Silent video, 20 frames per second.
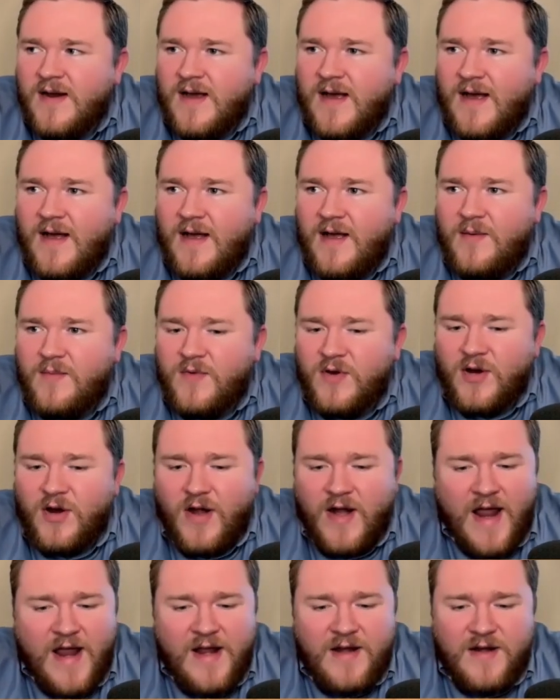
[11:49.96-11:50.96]
you're
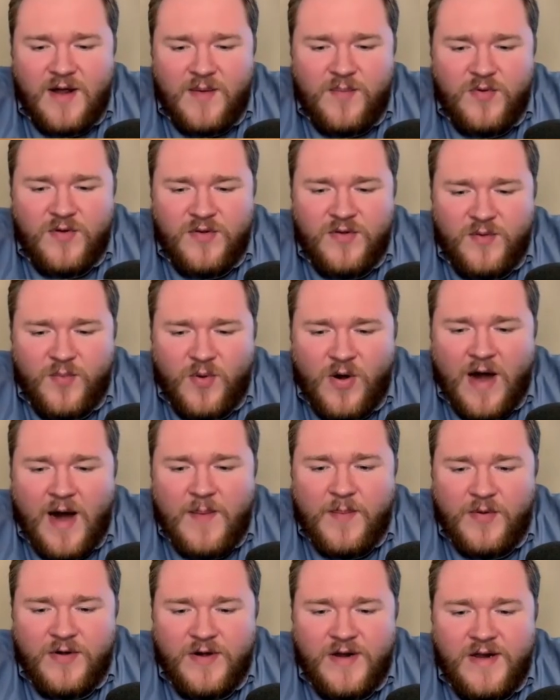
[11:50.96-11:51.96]
going to end up with a
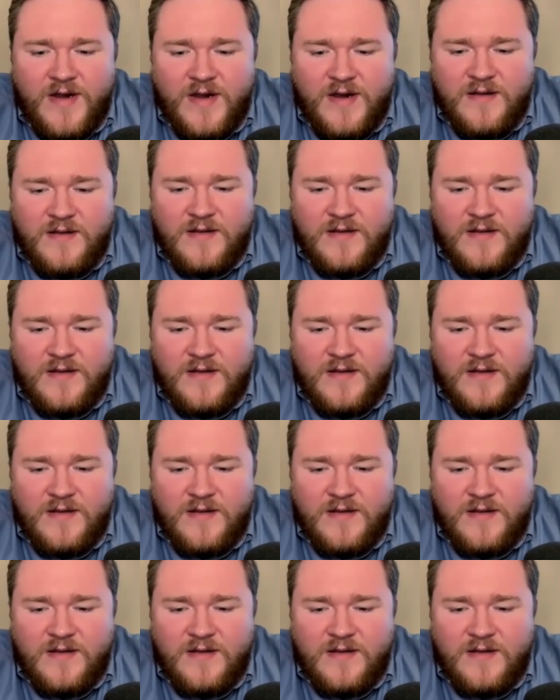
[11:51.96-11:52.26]
property,